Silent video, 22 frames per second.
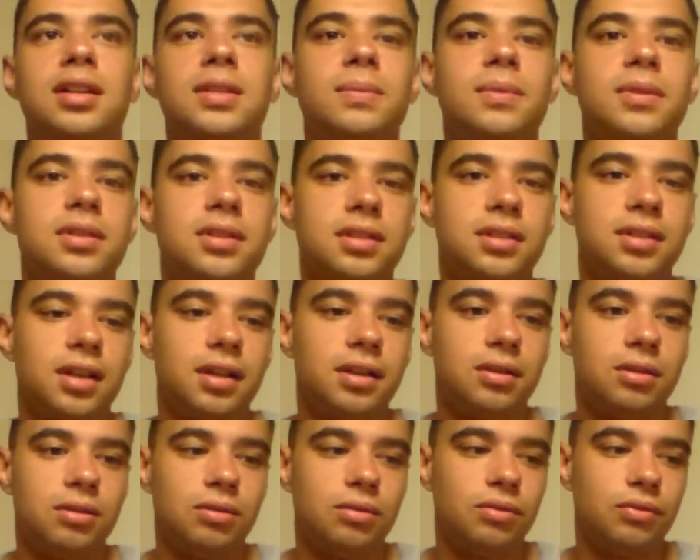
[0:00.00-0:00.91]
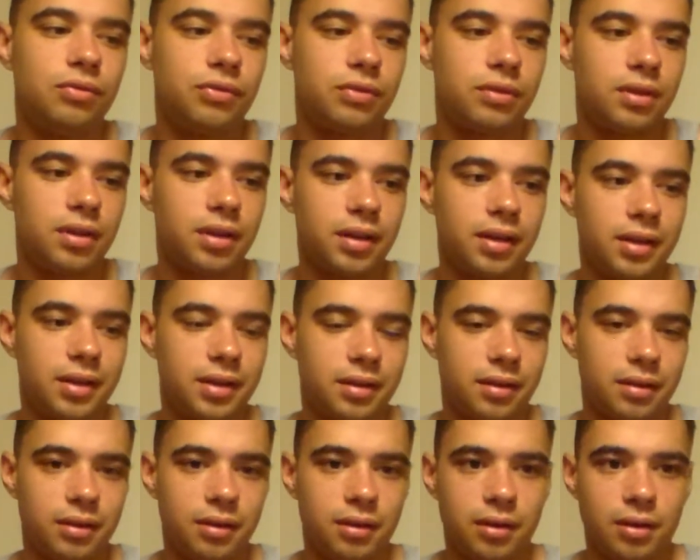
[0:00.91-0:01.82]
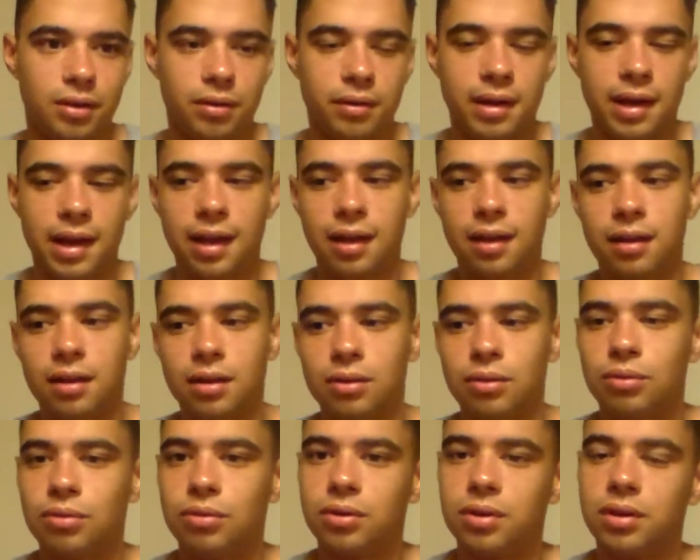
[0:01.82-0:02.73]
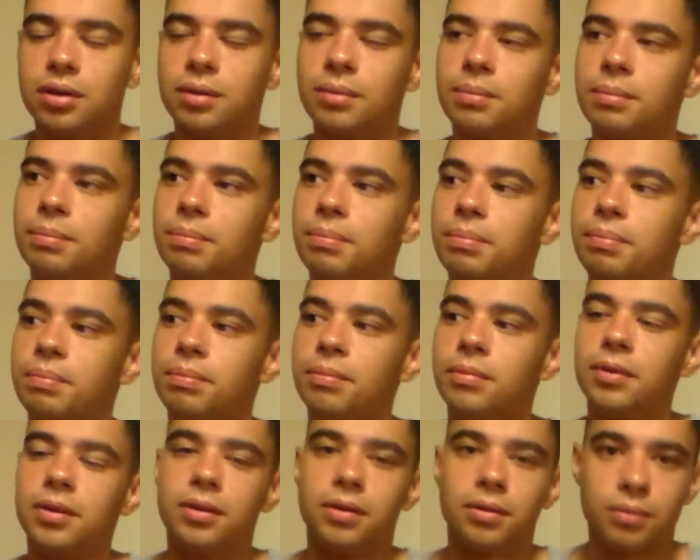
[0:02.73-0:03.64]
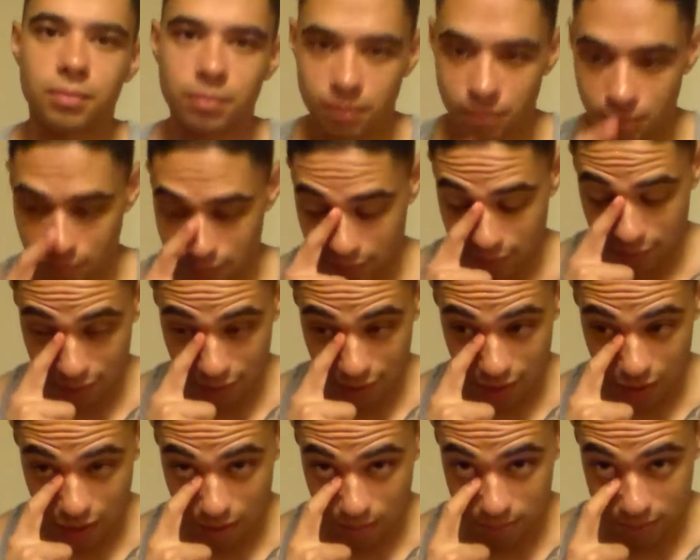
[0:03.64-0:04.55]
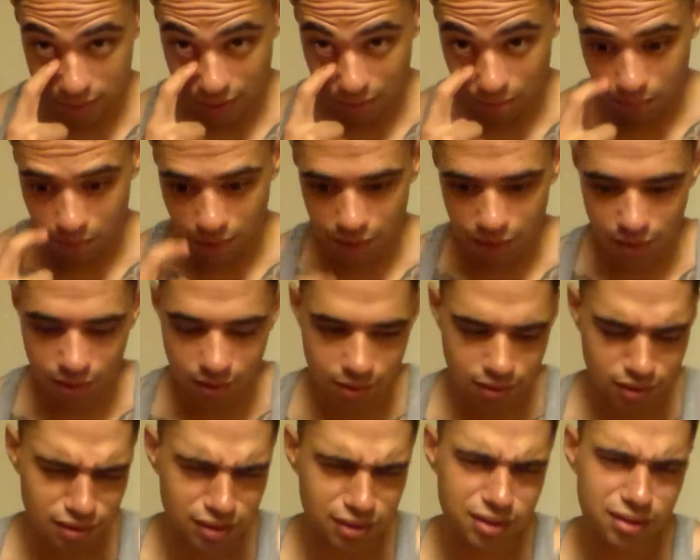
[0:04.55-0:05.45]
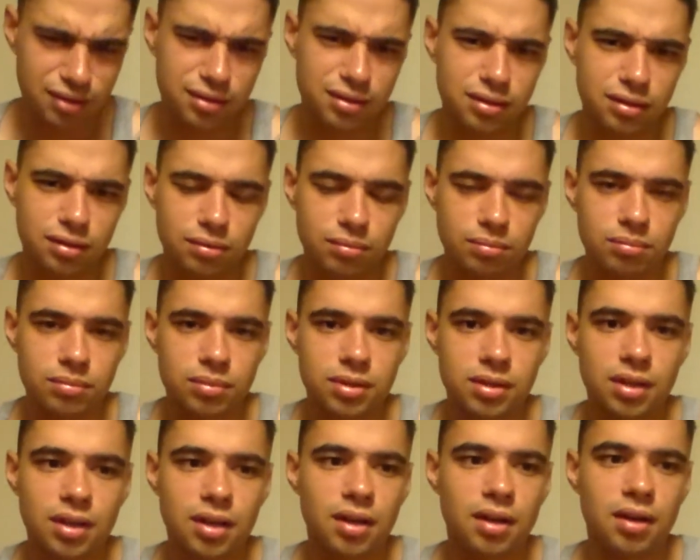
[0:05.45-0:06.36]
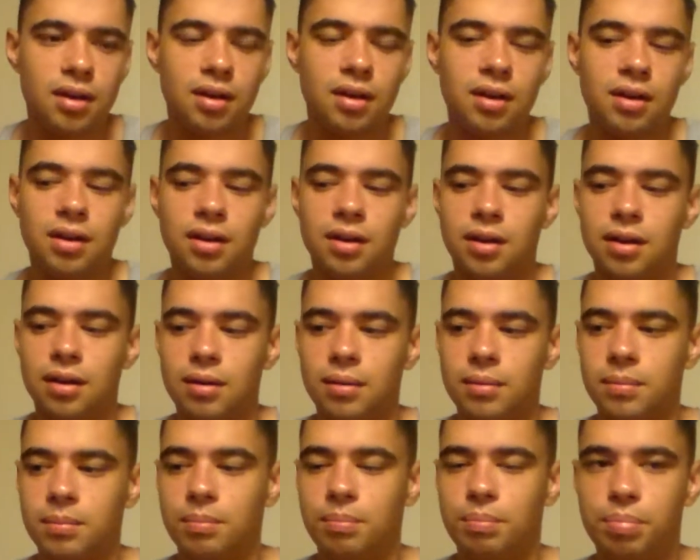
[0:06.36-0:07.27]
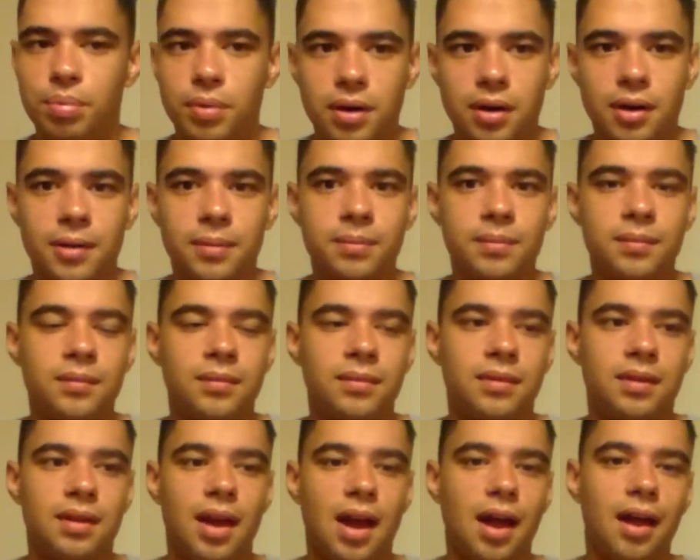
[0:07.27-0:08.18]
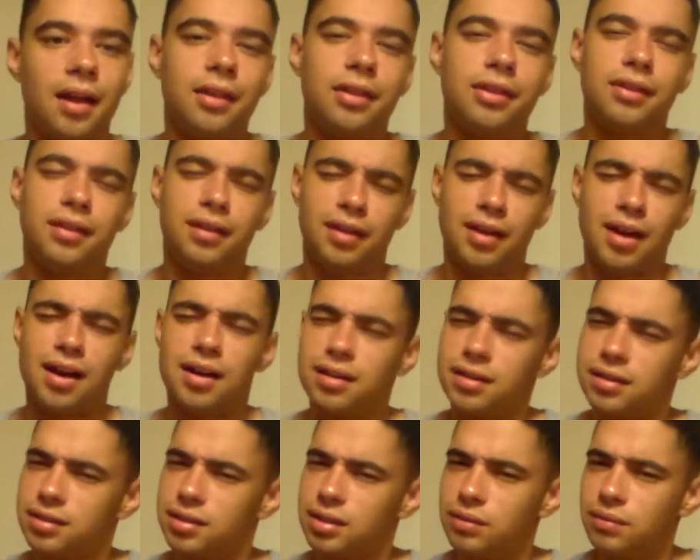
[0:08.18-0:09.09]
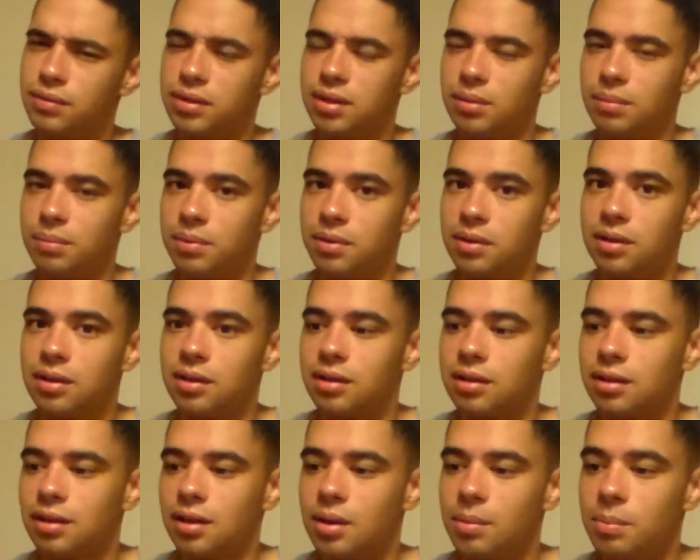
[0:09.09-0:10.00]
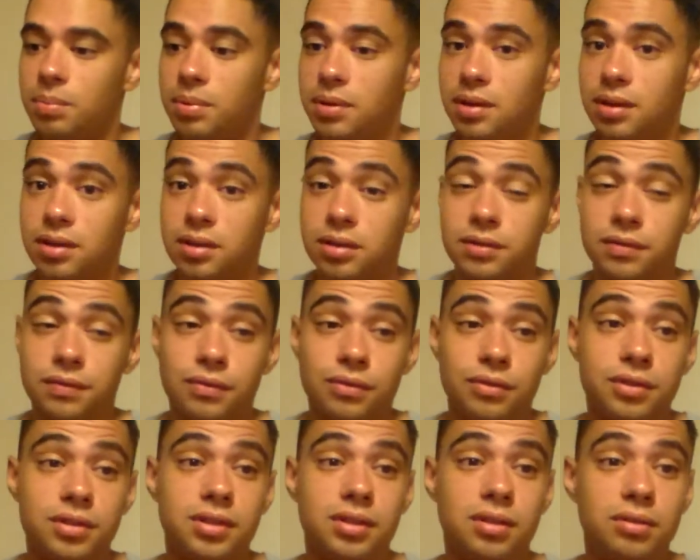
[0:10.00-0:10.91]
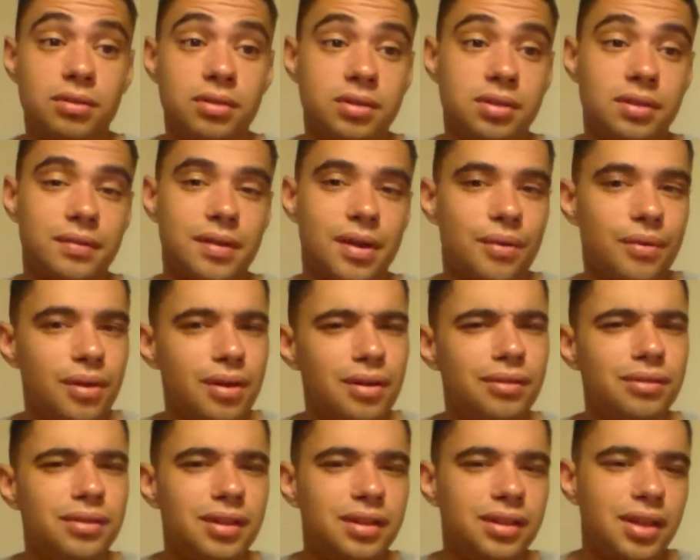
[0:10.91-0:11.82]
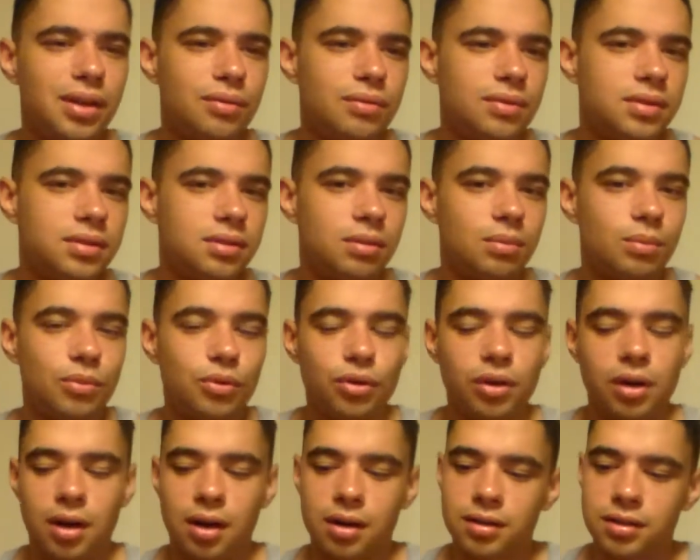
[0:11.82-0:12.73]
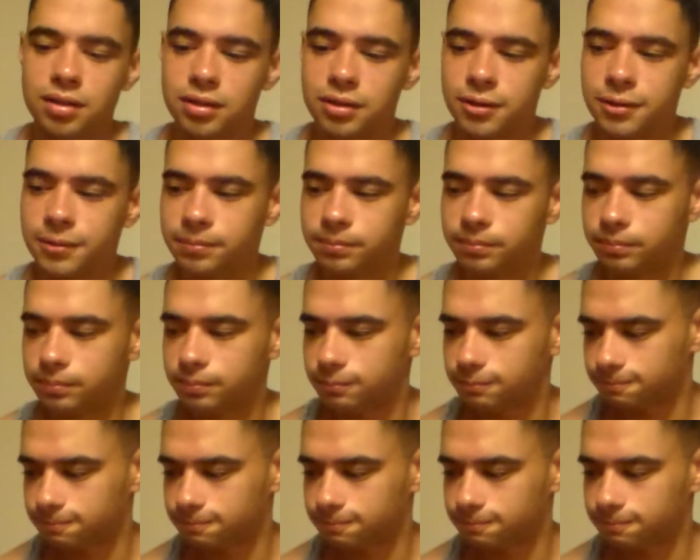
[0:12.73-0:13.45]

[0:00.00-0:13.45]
as much as they do for, like, you know, Halo or, you know, the games that make the systems. But I think, honestly, with it being a PS4 exclusive, I really don't think they would sell more, honestly.